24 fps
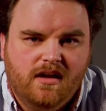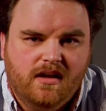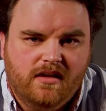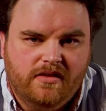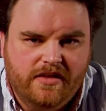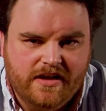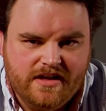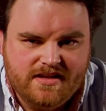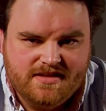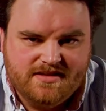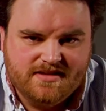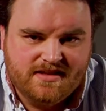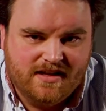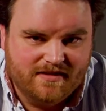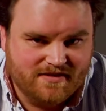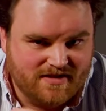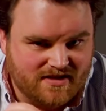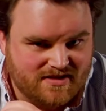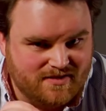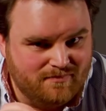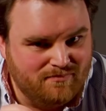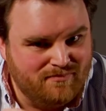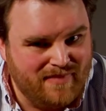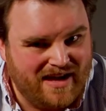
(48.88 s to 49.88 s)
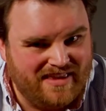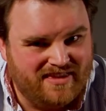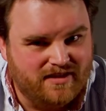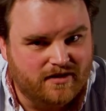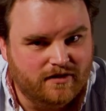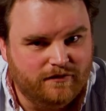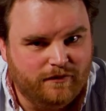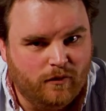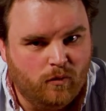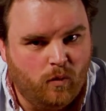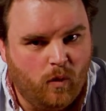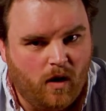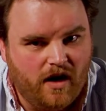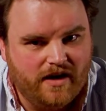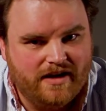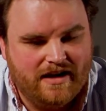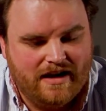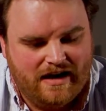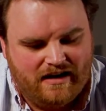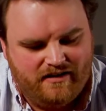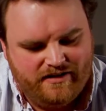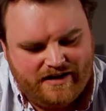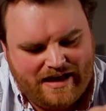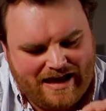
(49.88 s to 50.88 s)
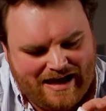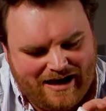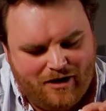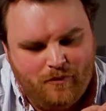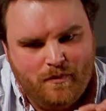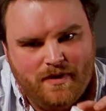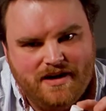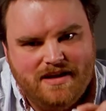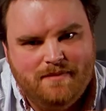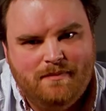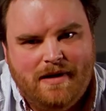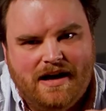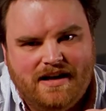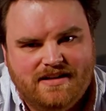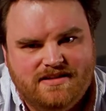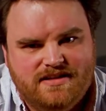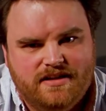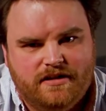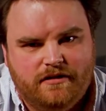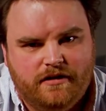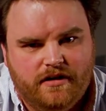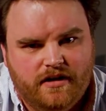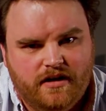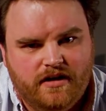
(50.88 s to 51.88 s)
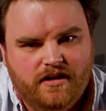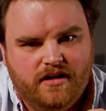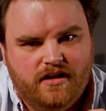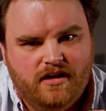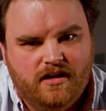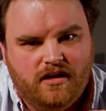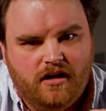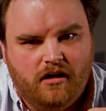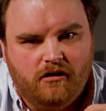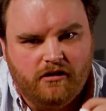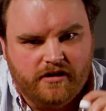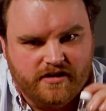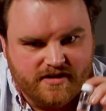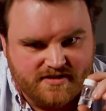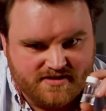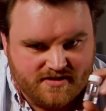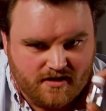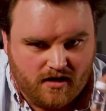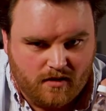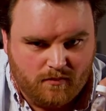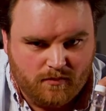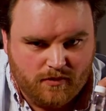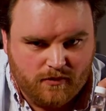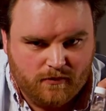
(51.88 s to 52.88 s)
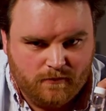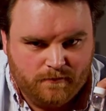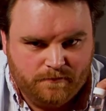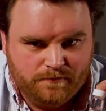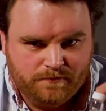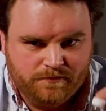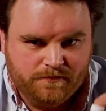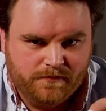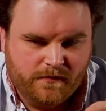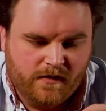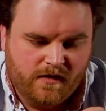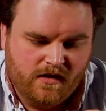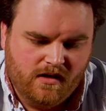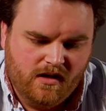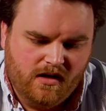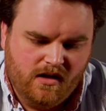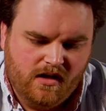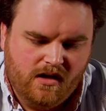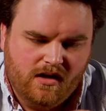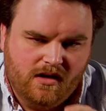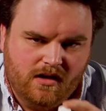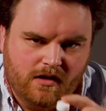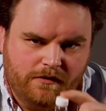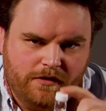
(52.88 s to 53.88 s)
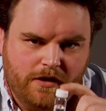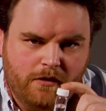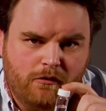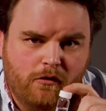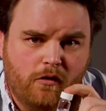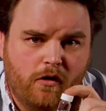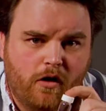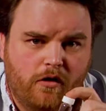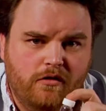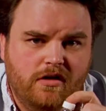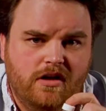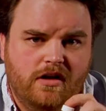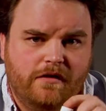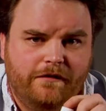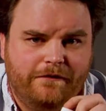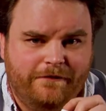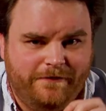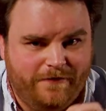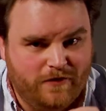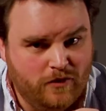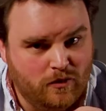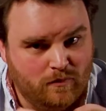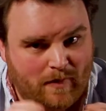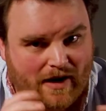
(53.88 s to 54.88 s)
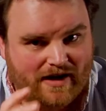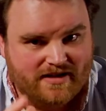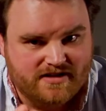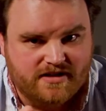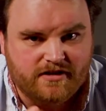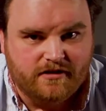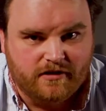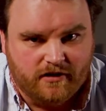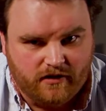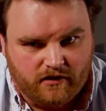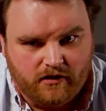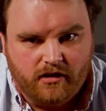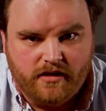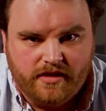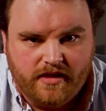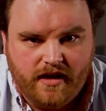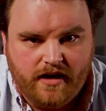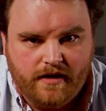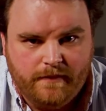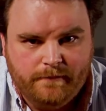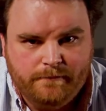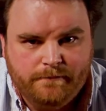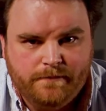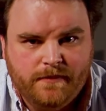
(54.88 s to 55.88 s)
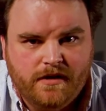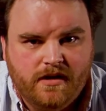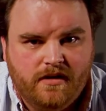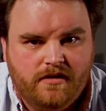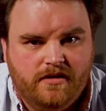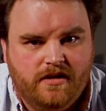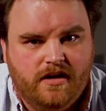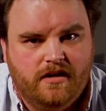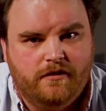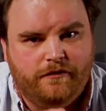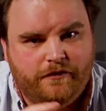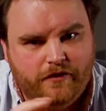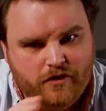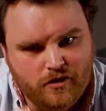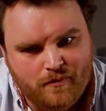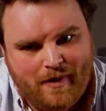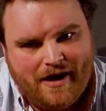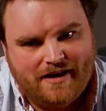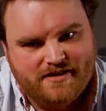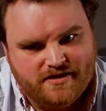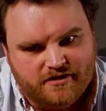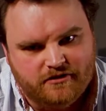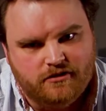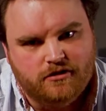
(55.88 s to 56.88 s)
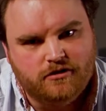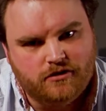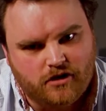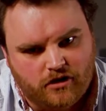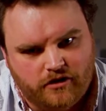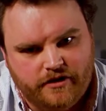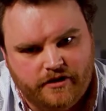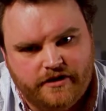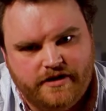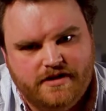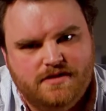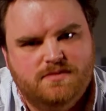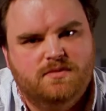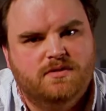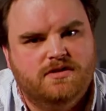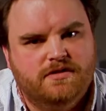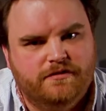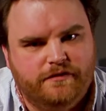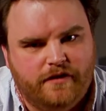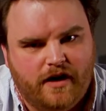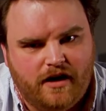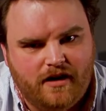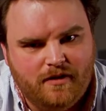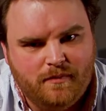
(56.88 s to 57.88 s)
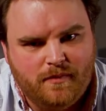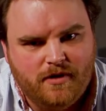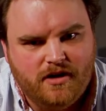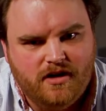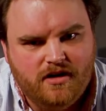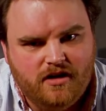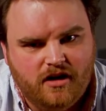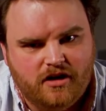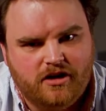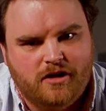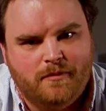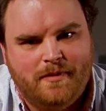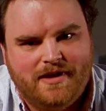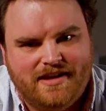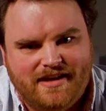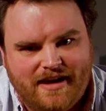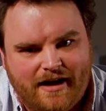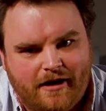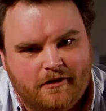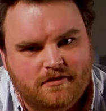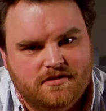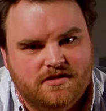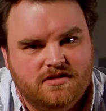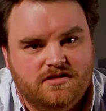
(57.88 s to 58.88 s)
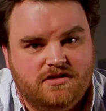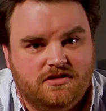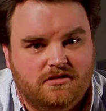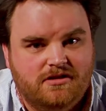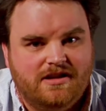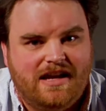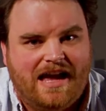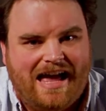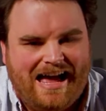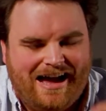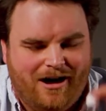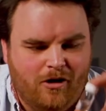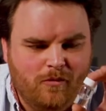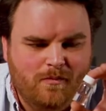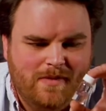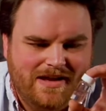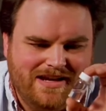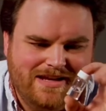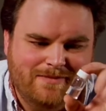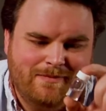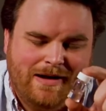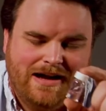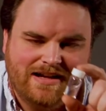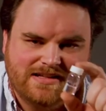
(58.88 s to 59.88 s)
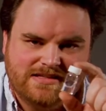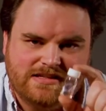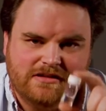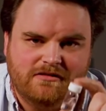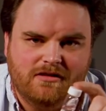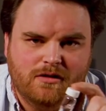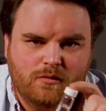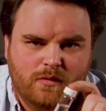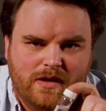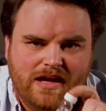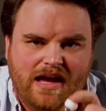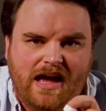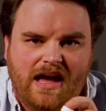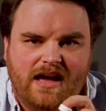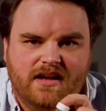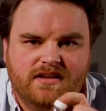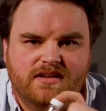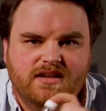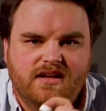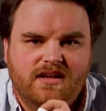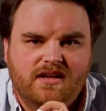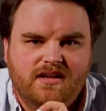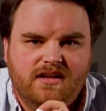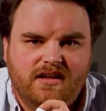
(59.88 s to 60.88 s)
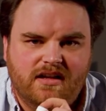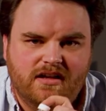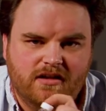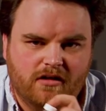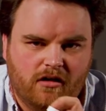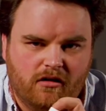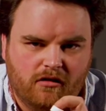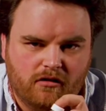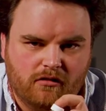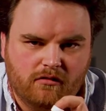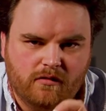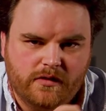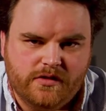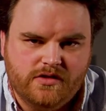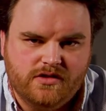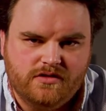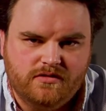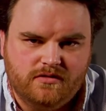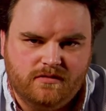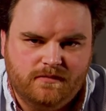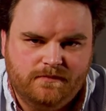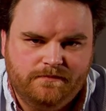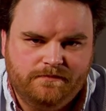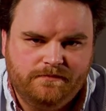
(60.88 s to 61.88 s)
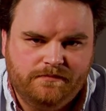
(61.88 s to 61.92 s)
This gives us a method for working out how many bacteria are in a sample. If there were only a few bacteria in there, then a few bacterial colonies would develop and could be counted, showing how many bacteria we had in our original.